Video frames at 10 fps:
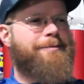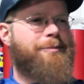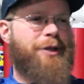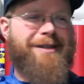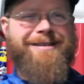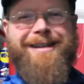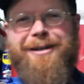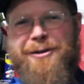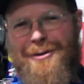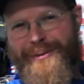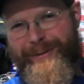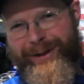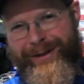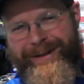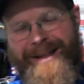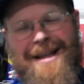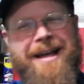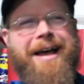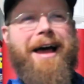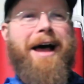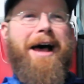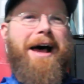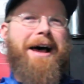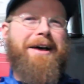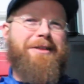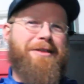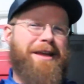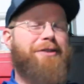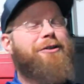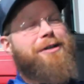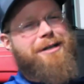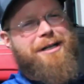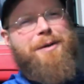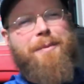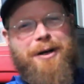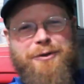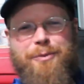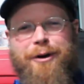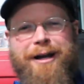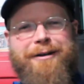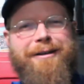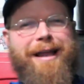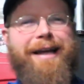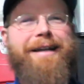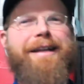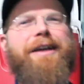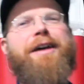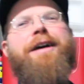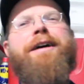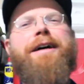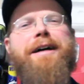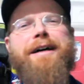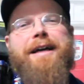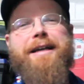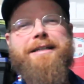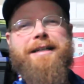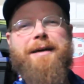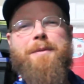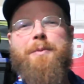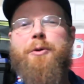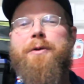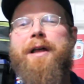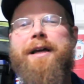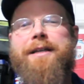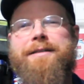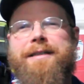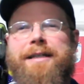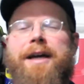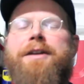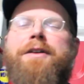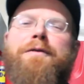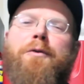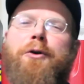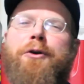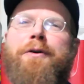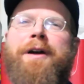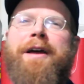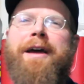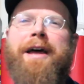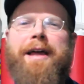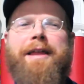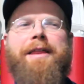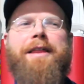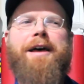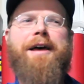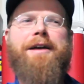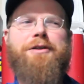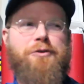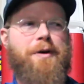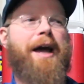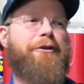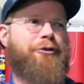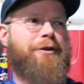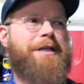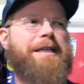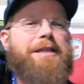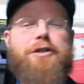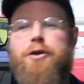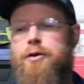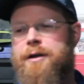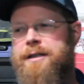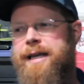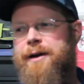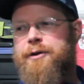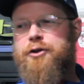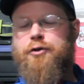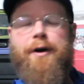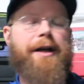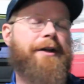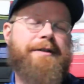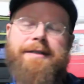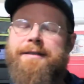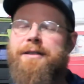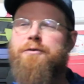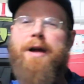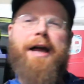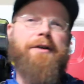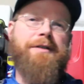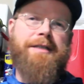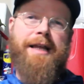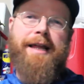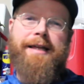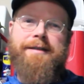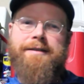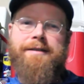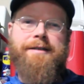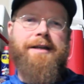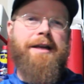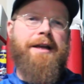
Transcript: because I know you will, then you're going to need a much brighter light. Anytime the moonlight isn't cutting it for you, and you actually need to look down a trail to see rattlesnakes and